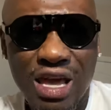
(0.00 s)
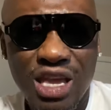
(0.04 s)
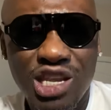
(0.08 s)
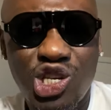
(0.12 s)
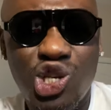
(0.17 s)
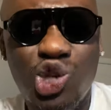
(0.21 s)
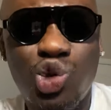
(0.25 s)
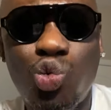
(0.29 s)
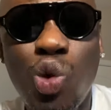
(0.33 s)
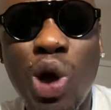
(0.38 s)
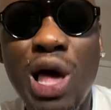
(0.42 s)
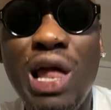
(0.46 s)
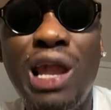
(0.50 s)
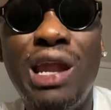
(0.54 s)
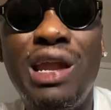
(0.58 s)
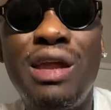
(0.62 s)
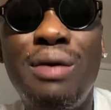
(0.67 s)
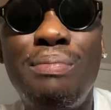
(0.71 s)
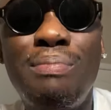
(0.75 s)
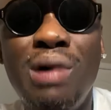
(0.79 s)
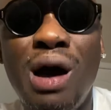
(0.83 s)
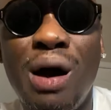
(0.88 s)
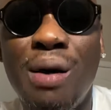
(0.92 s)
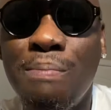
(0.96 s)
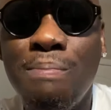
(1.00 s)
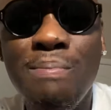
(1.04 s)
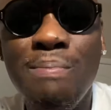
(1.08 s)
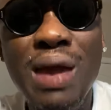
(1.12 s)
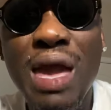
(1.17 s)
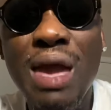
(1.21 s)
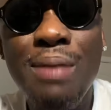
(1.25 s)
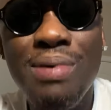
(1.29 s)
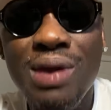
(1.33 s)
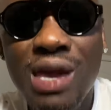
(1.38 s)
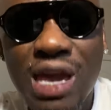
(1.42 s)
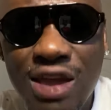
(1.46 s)
swelling him up,
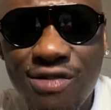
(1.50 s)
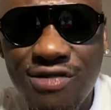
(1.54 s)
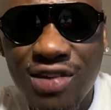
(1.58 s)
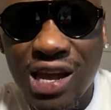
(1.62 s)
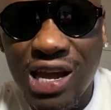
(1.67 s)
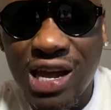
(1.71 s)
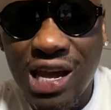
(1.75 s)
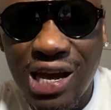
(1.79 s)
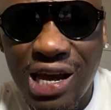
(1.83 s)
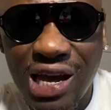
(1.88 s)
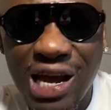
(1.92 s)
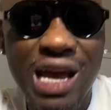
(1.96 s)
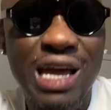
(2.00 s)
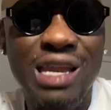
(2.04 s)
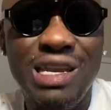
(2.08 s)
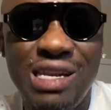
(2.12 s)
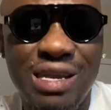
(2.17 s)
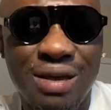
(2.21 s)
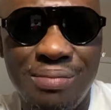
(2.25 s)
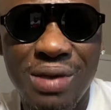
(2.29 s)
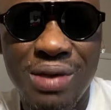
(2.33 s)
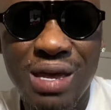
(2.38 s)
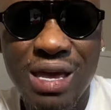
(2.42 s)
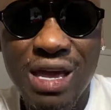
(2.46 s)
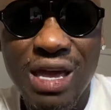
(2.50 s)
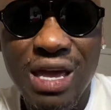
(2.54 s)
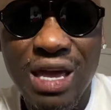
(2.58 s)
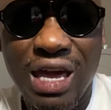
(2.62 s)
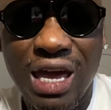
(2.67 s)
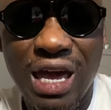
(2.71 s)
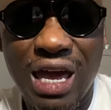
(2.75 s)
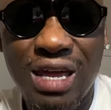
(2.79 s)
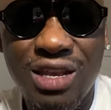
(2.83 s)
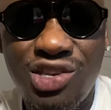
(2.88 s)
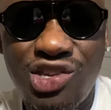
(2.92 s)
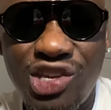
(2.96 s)
maybe even cutting him,
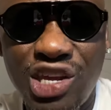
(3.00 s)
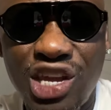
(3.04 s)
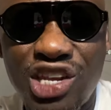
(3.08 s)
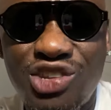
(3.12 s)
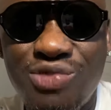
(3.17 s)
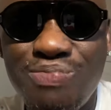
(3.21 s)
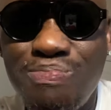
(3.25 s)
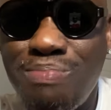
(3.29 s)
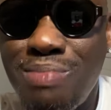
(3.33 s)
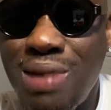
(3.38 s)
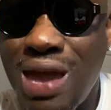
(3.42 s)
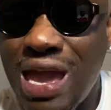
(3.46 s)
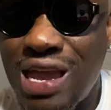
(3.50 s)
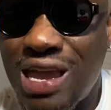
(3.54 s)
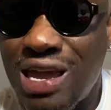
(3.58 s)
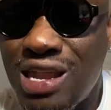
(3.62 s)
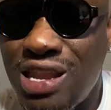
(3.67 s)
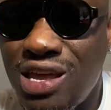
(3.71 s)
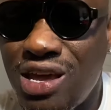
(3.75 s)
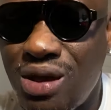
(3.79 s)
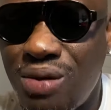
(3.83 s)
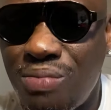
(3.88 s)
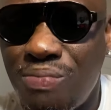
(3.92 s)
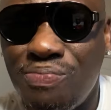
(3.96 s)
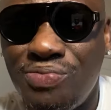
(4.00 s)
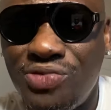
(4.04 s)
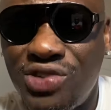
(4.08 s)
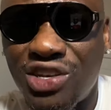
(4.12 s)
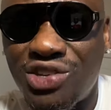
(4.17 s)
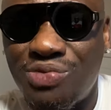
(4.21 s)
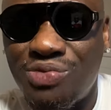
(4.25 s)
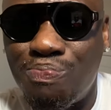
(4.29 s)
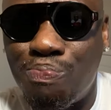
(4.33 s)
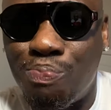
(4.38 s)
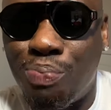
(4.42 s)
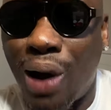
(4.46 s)
and just making him,
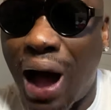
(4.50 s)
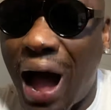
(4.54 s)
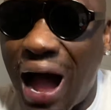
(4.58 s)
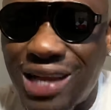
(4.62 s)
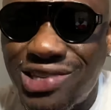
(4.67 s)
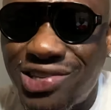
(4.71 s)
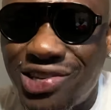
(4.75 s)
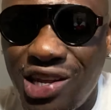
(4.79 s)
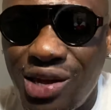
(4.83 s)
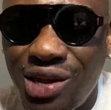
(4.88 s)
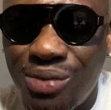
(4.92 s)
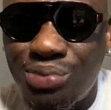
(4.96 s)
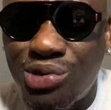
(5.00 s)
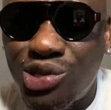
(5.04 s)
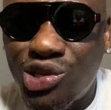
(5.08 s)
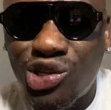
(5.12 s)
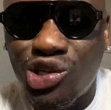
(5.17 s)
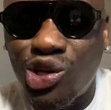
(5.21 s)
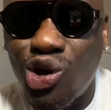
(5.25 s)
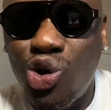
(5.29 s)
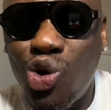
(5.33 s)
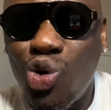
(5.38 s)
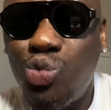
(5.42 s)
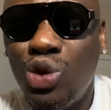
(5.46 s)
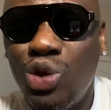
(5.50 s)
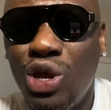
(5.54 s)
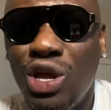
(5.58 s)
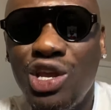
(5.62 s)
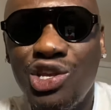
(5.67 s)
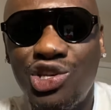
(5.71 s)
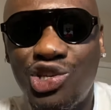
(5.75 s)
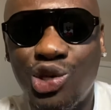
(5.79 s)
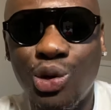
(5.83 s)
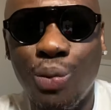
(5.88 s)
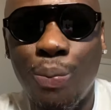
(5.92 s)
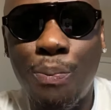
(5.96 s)
just boxing him so
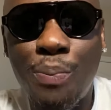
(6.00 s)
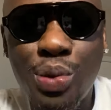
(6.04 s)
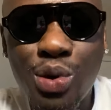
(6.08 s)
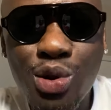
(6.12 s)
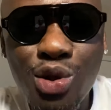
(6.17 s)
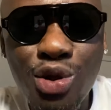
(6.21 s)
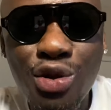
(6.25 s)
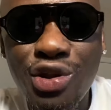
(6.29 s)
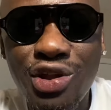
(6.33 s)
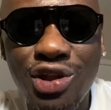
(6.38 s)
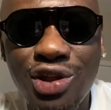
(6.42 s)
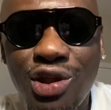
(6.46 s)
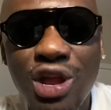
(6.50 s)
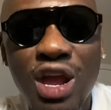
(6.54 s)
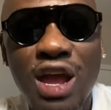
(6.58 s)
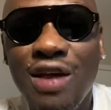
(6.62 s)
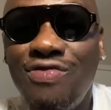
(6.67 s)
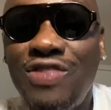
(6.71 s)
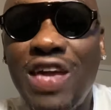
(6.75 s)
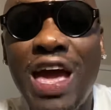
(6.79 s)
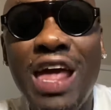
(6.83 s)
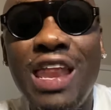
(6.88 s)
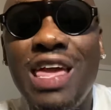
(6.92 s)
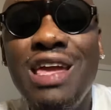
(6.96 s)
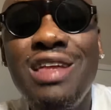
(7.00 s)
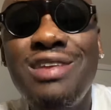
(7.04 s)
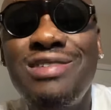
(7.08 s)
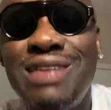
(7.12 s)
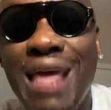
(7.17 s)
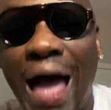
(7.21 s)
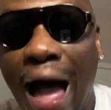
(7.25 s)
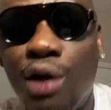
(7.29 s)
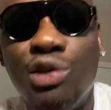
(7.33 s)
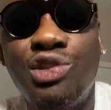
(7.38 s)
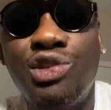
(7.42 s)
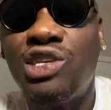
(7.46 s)
superior that he
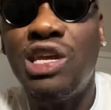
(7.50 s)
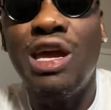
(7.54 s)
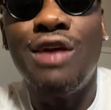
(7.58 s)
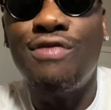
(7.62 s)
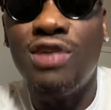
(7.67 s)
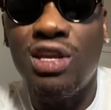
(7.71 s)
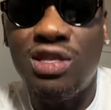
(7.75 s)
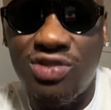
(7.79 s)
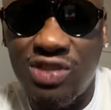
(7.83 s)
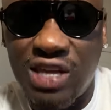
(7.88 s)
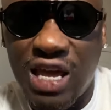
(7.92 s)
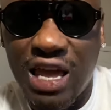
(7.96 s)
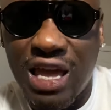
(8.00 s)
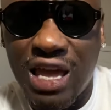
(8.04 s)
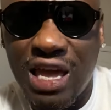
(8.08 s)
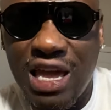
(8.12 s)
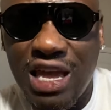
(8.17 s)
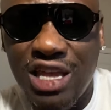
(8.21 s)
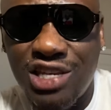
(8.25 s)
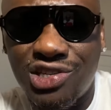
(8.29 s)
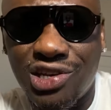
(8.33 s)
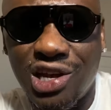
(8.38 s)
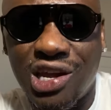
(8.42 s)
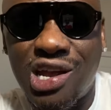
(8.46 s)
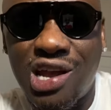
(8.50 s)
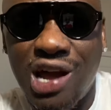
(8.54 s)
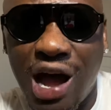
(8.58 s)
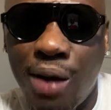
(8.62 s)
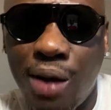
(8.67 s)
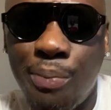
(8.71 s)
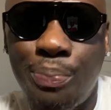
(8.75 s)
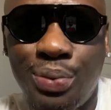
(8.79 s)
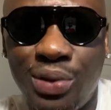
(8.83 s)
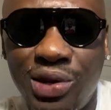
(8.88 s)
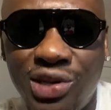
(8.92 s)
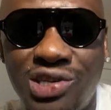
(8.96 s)
doubts everything he's
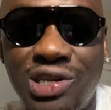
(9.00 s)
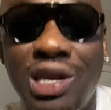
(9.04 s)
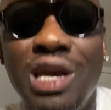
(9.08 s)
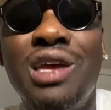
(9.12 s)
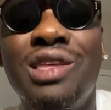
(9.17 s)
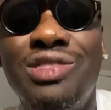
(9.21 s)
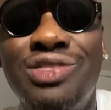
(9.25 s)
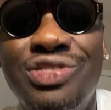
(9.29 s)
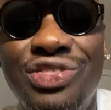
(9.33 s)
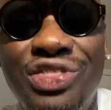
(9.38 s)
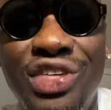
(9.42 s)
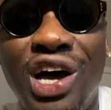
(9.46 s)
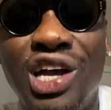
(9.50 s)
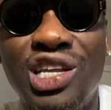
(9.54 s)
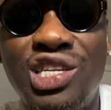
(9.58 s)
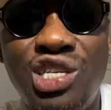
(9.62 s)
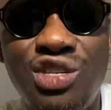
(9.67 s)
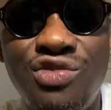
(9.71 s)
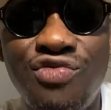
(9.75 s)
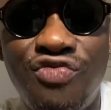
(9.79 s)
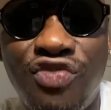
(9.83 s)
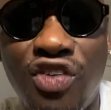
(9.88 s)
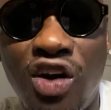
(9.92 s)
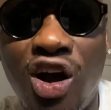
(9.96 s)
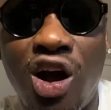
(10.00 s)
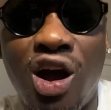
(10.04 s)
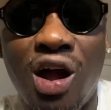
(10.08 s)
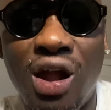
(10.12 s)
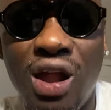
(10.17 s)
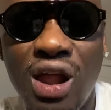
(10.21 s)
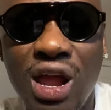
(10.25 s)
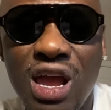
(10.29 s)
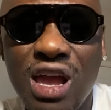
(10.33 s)
accomplished thus far.